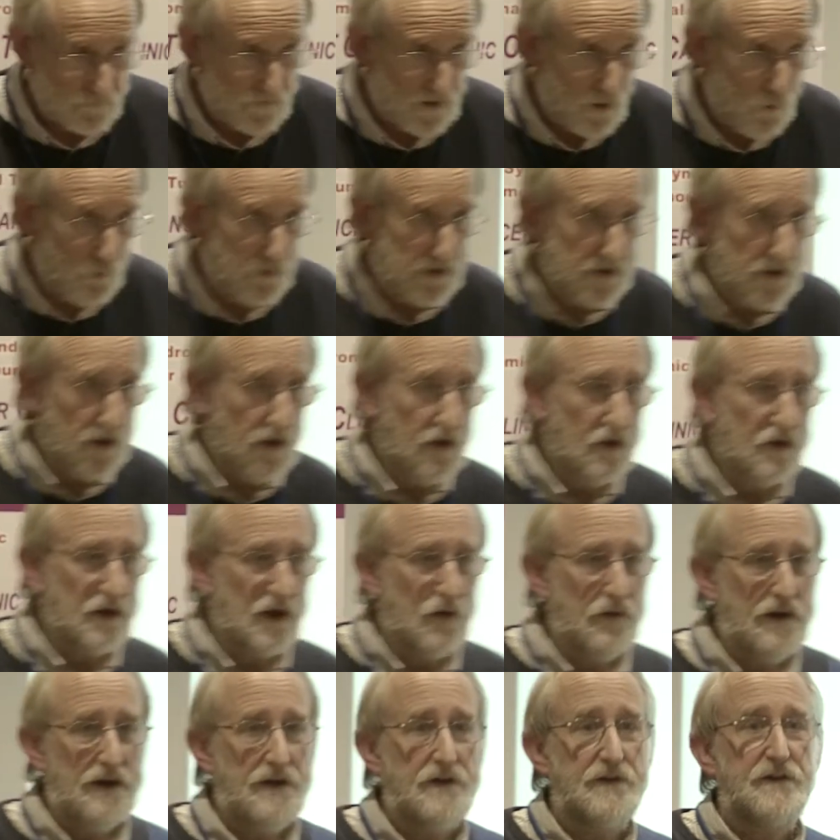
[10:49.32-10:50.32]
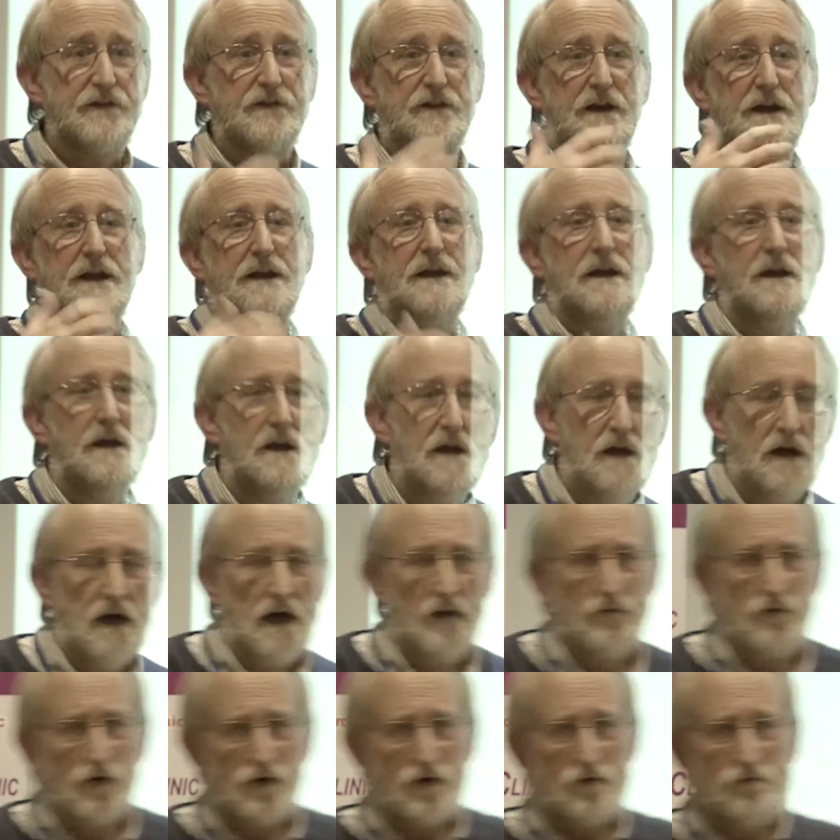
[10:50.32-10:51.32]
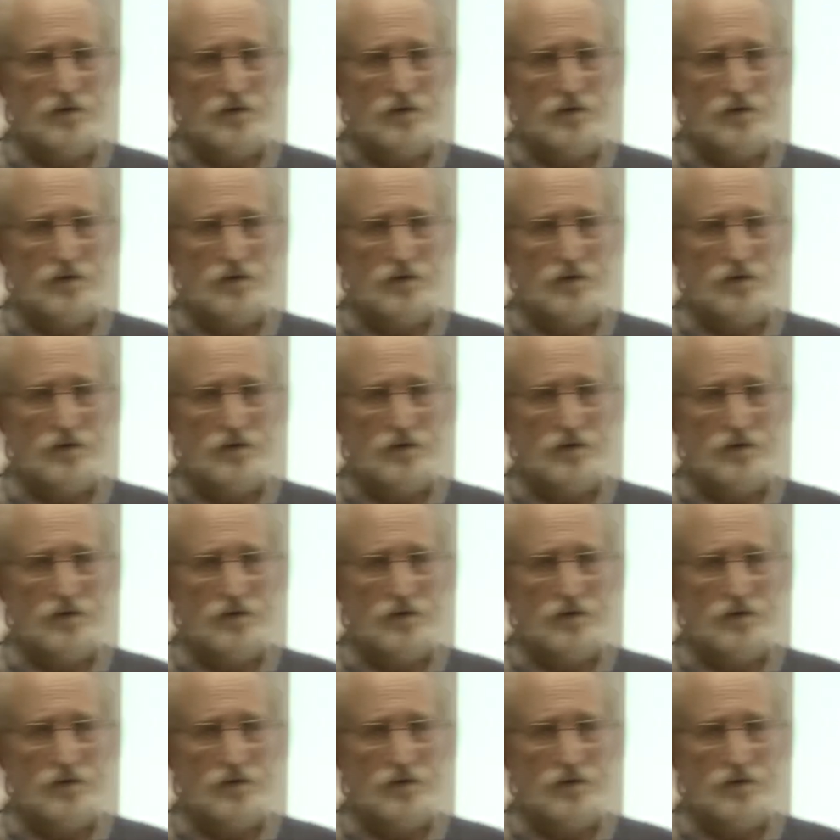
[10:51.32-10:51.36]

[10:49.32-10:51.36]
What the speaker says: We can't go in and say, I've got a